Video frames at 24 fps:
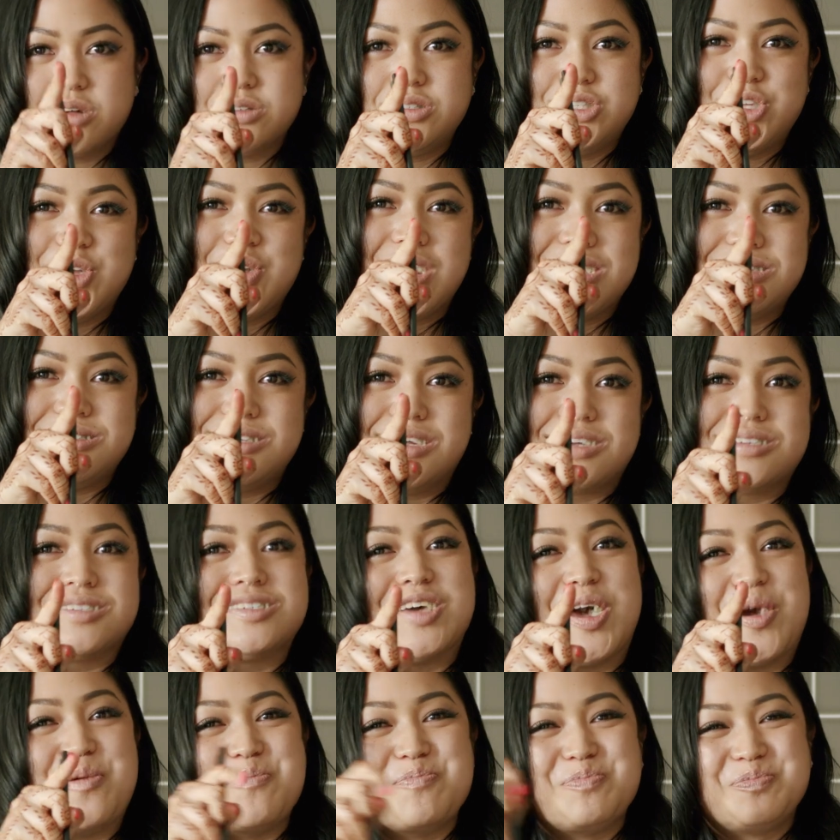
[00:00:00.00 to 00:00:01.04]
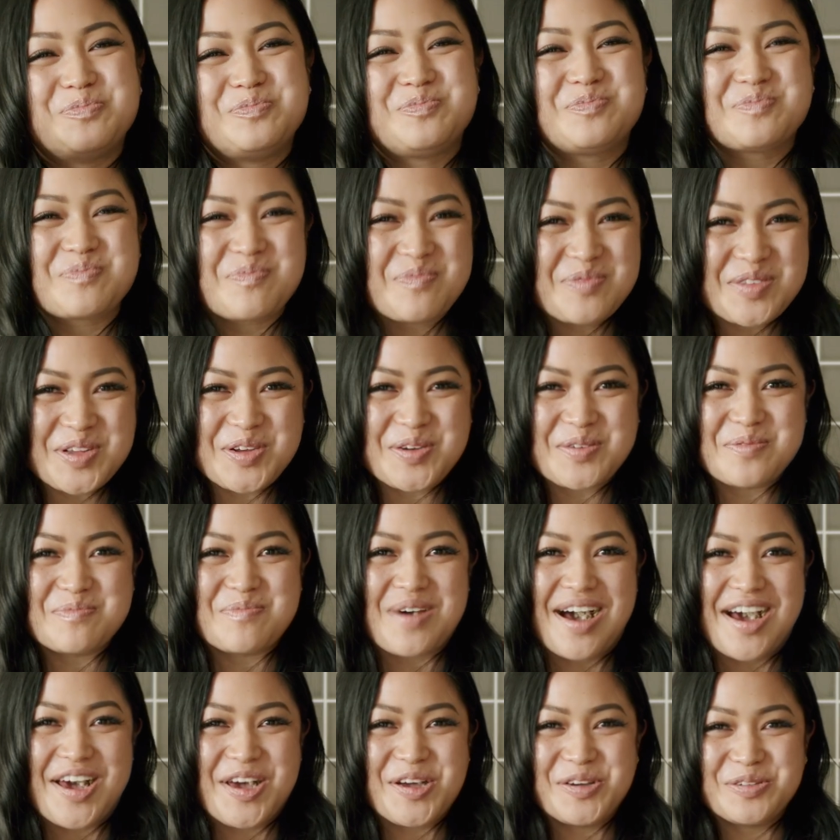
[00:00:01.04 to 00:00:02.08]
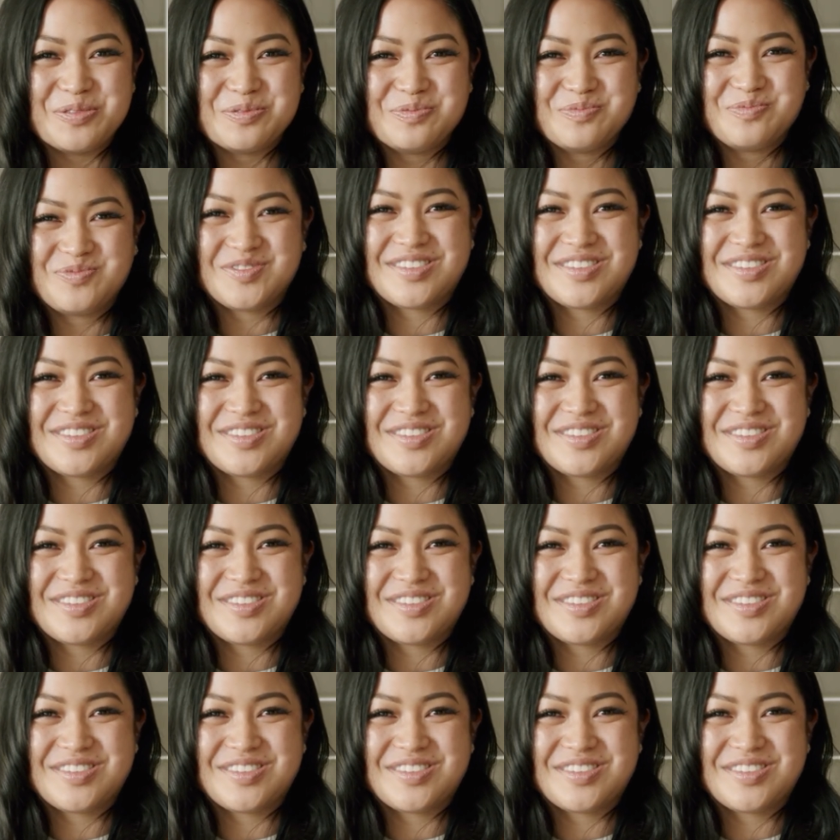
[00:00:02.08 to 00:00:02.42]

I'll see you guys next time. Bye.